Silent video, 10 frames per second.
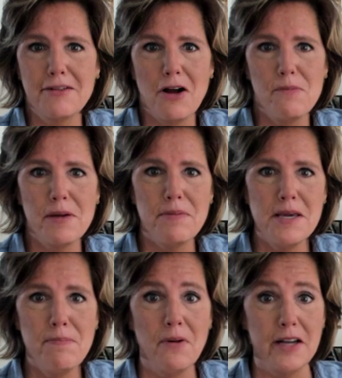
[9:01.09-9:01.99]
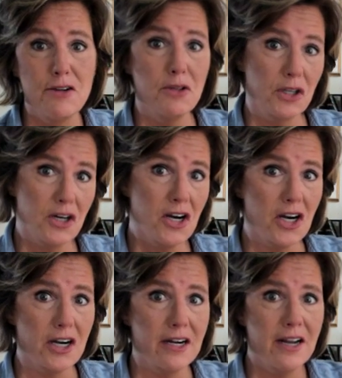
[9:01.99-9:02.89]
they're all big people, and you
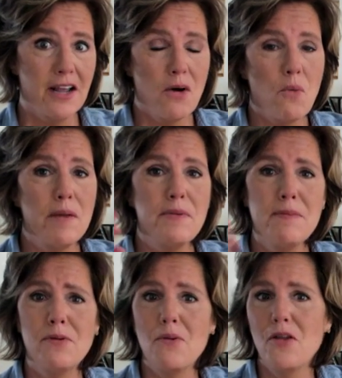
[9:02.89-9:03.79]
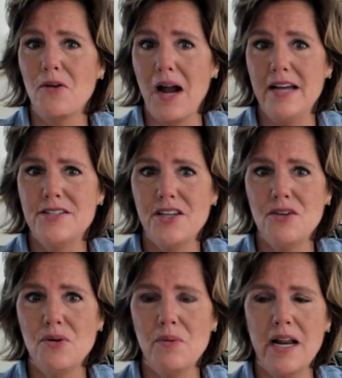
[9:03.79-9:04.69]
learn when people roll their eyes at
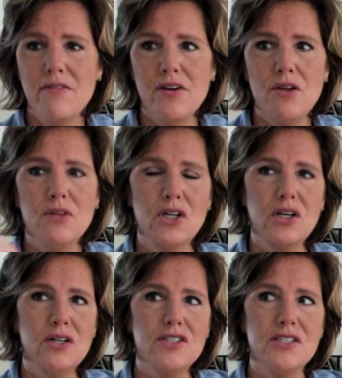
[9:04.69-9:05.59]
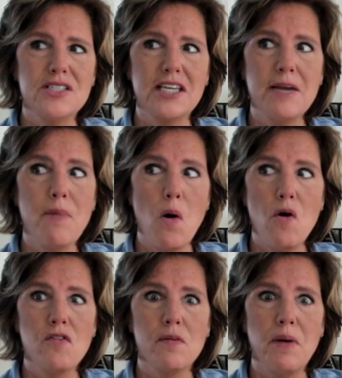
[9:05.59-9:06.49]
you or whatever, you learn to skip
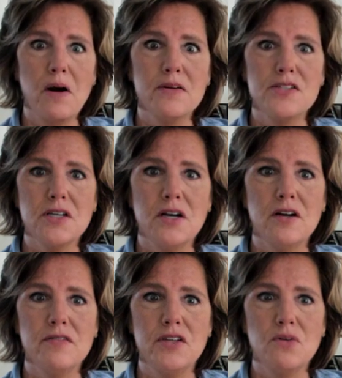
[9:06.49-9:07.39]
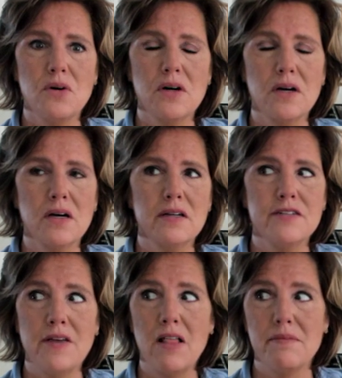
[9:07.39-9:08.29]
over parts of your
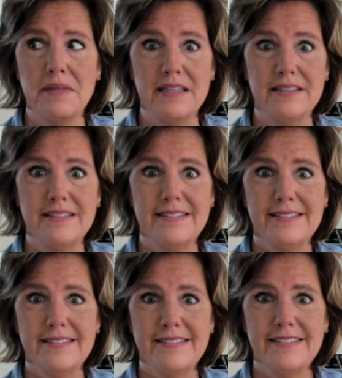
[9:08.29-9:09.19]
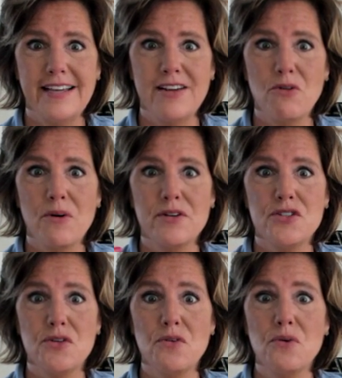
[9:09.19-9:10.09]
development in order
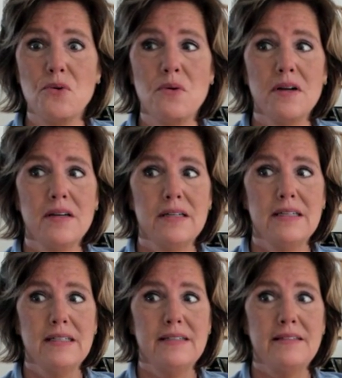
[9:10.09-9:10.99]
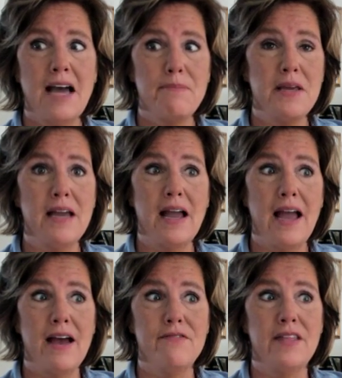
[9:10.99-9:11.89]
to not
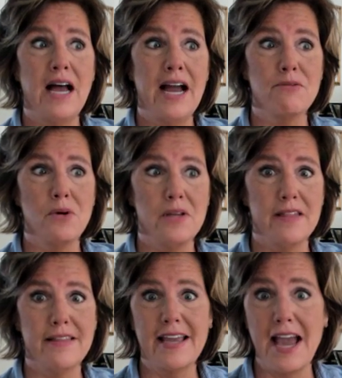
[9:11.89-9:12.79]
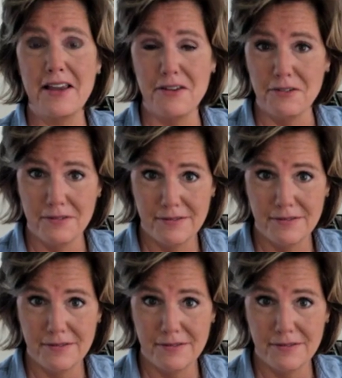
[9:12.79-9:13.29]
have the eye rolly thing at you,